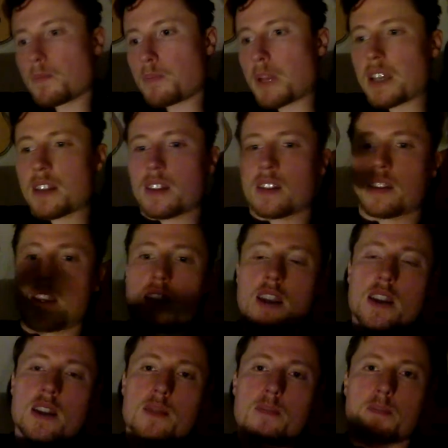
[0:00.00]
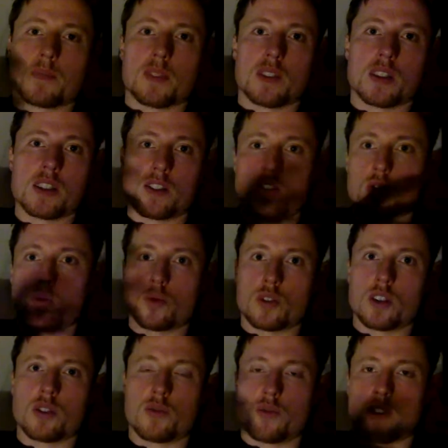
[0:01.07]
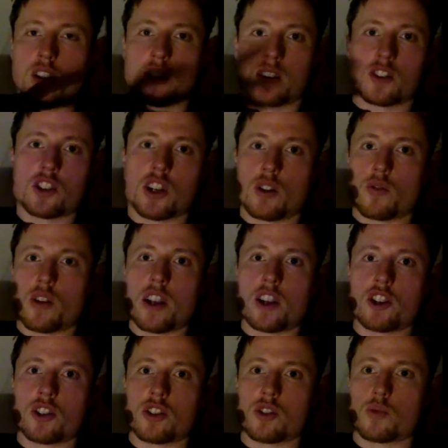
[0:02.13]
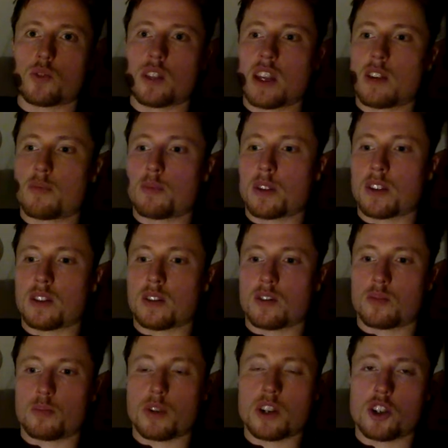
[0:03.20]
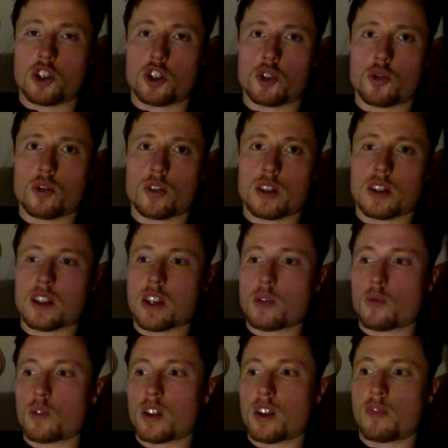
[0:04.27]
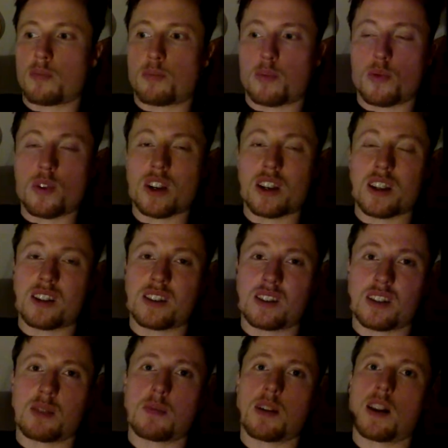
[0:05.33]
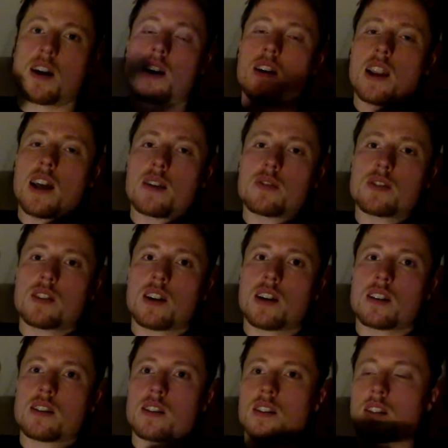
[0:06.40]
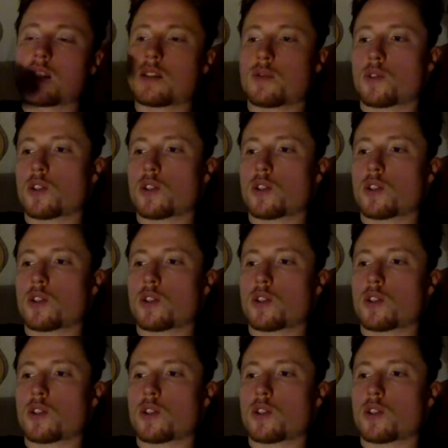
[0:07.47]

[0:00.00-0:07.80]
Back in the day, these two different generations would have been pretty sure that they would have pretty similar lifestyles, and this of